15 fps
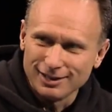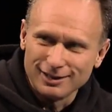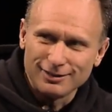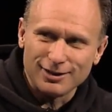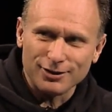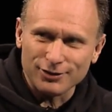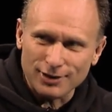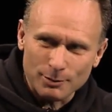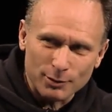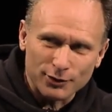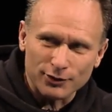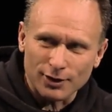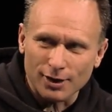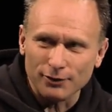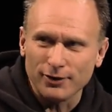did a
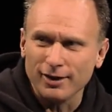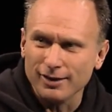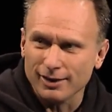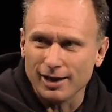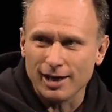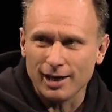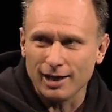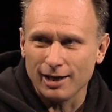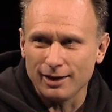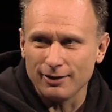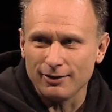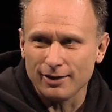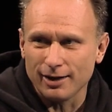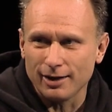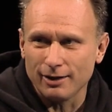somersault,
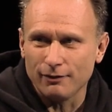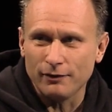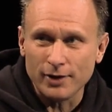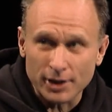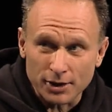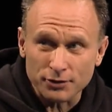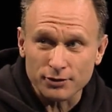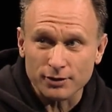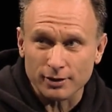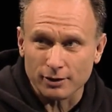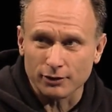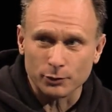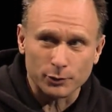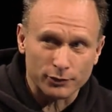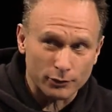and uh, finished
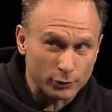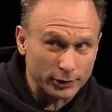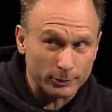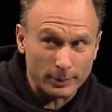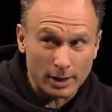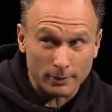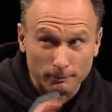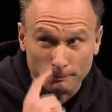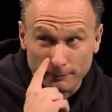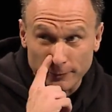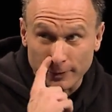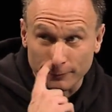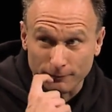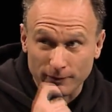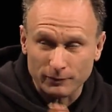because it was only about
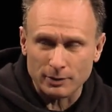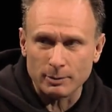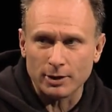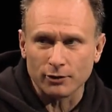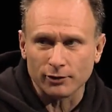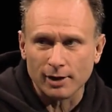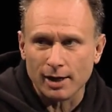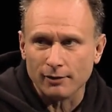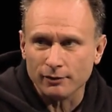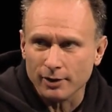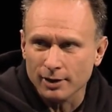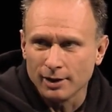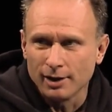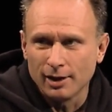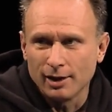you know 50 meters left.
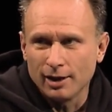Right.